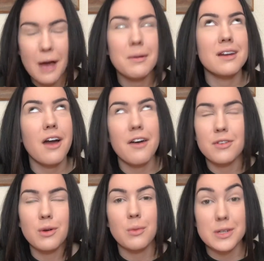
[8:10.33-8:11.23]
I mean, not
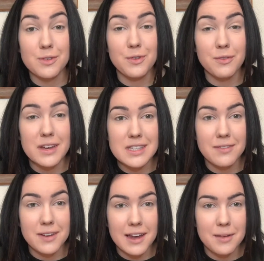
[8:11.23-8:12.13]
everyone wears a full face
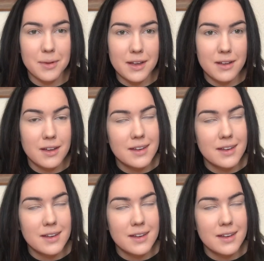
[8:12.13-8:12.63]
every day, but...